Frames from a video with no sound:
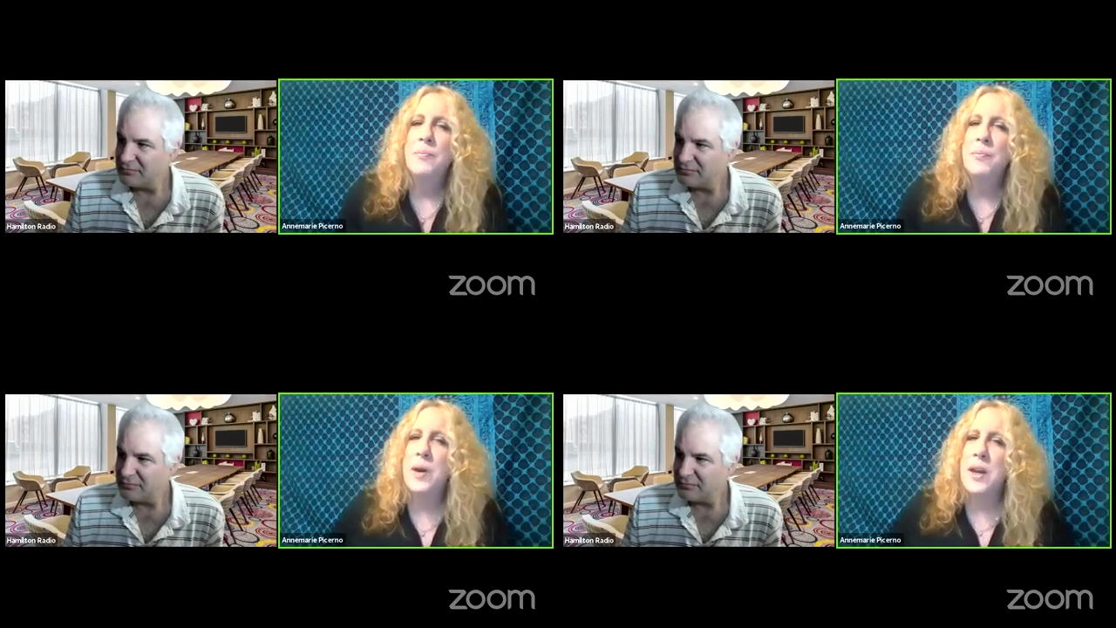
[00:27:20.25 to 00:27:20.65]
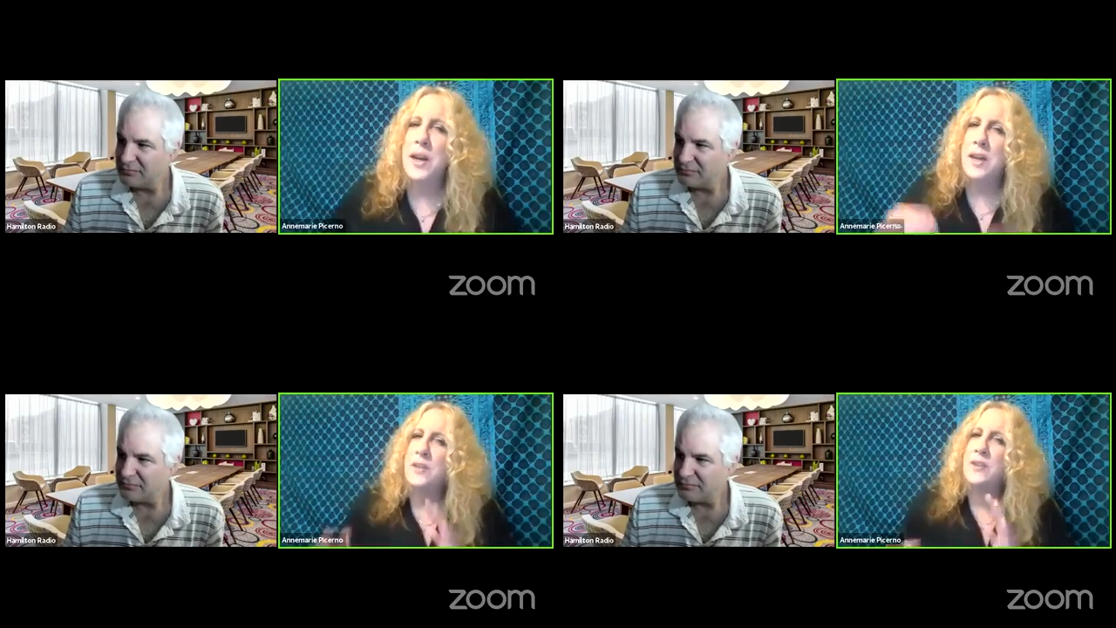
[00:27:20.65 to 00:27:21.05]

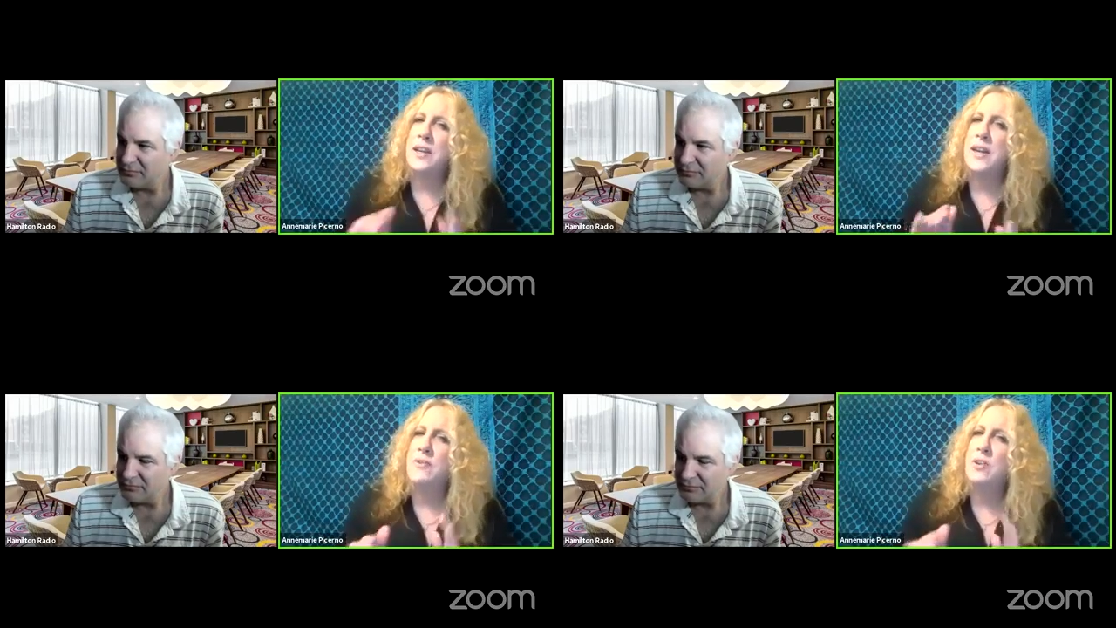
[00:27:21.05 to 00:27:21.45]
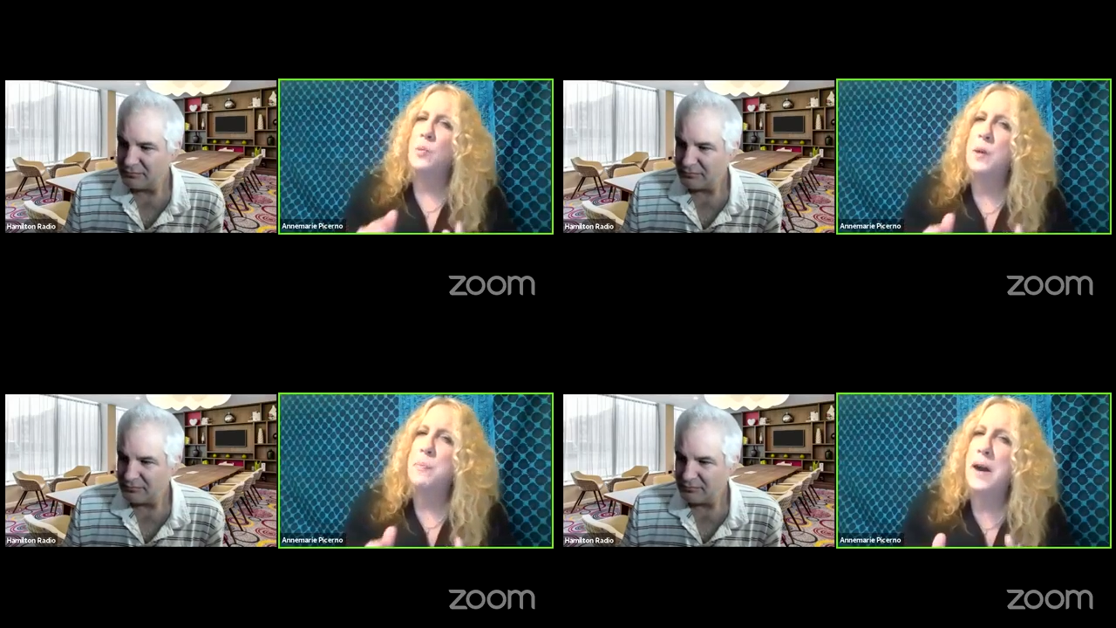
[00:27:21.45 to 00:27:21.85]
Speaker 1: but it's going to have a little
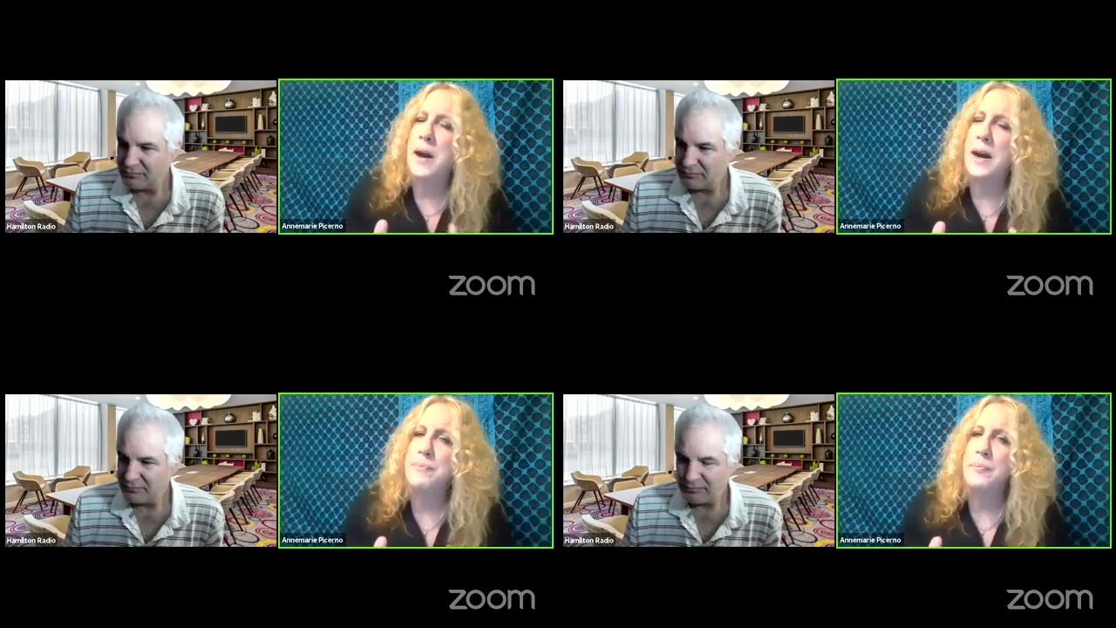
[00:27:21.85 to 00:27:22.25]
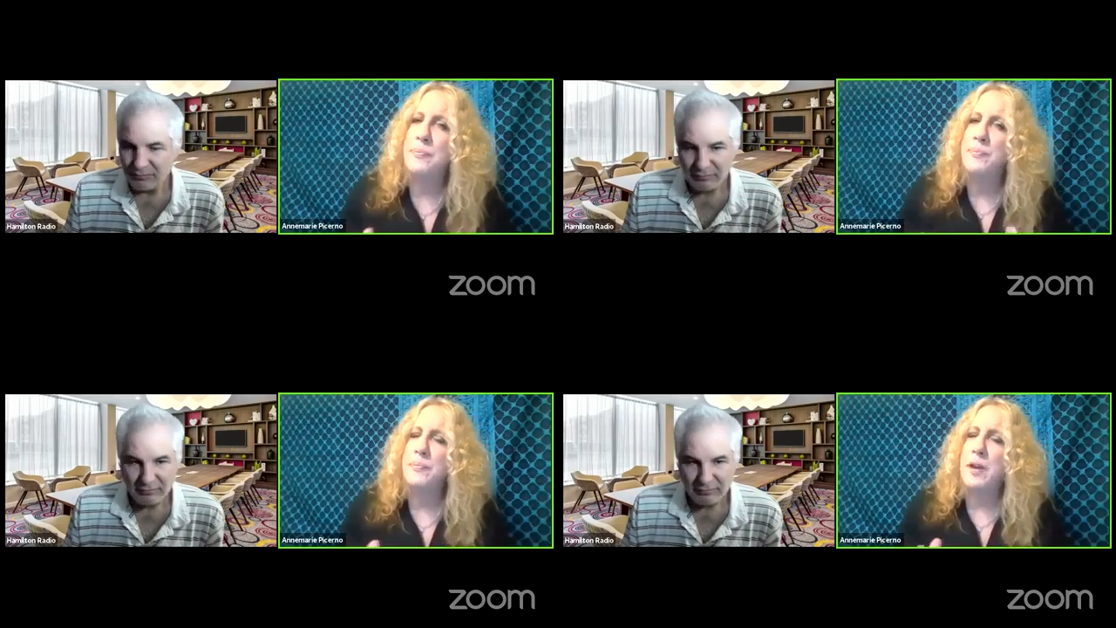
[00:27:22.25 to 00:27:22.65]
bit of pop,
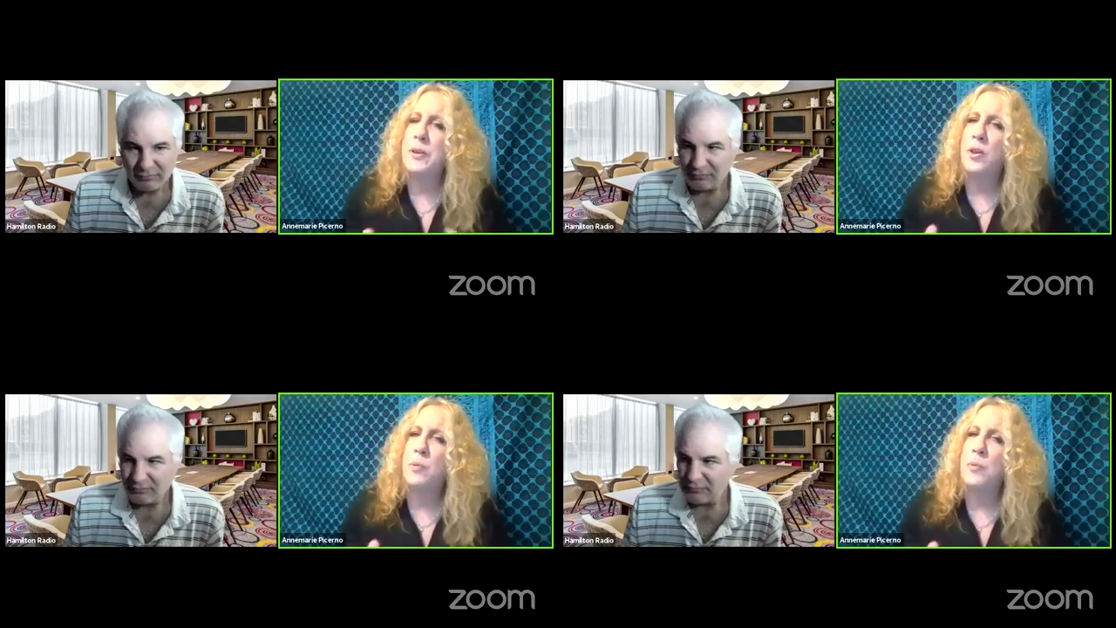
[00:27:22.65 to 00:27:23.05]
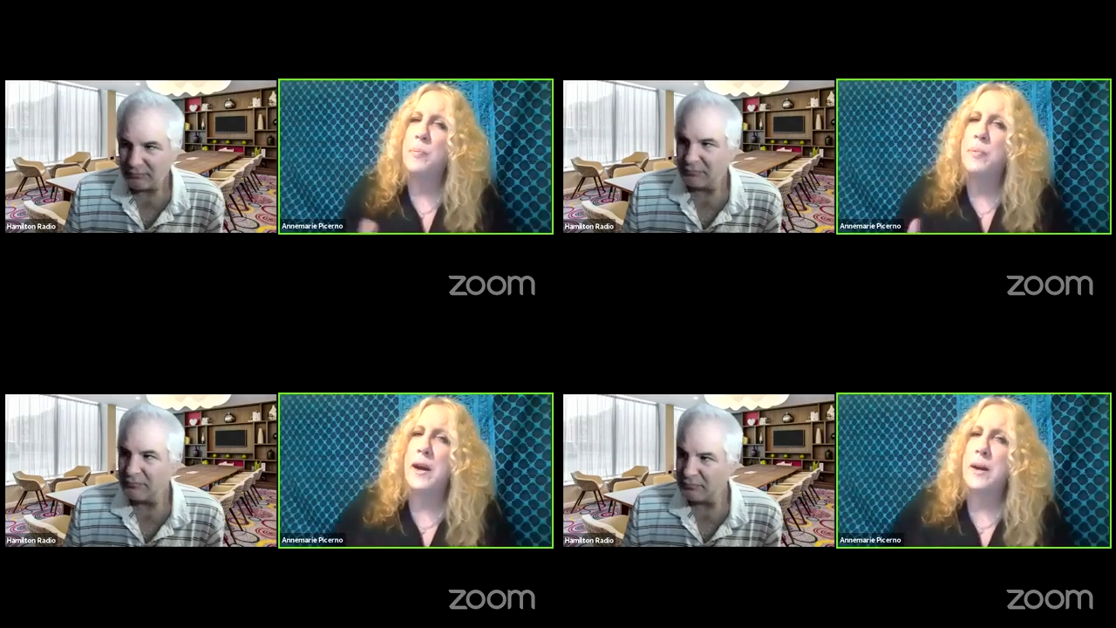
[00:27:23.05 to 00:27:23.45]
probably a little more
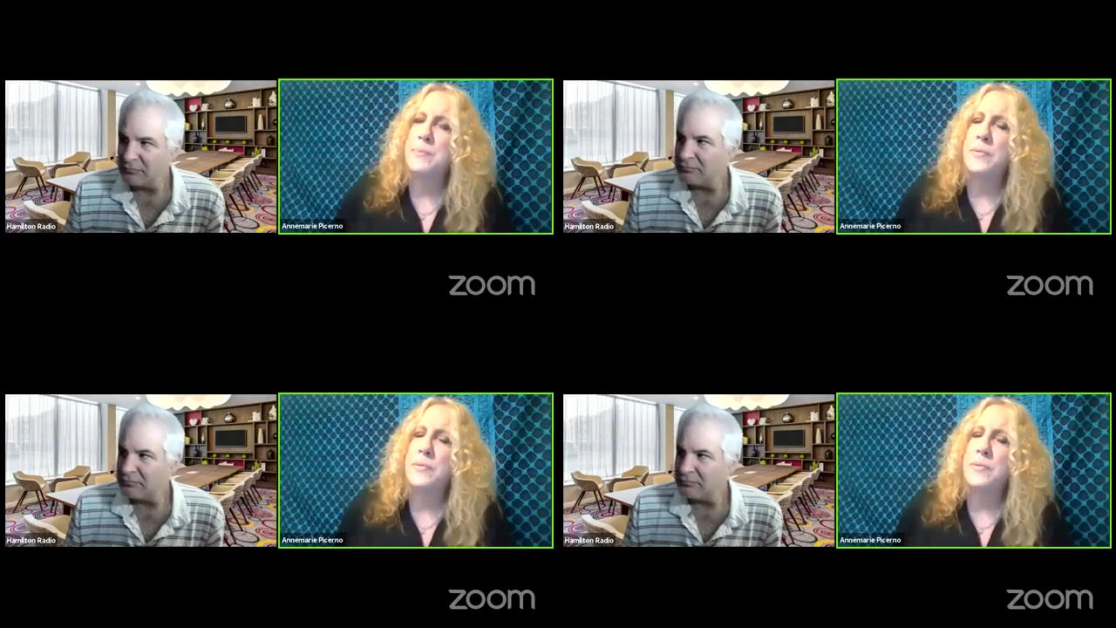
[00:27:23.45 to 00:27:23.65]
pop mm-hmm.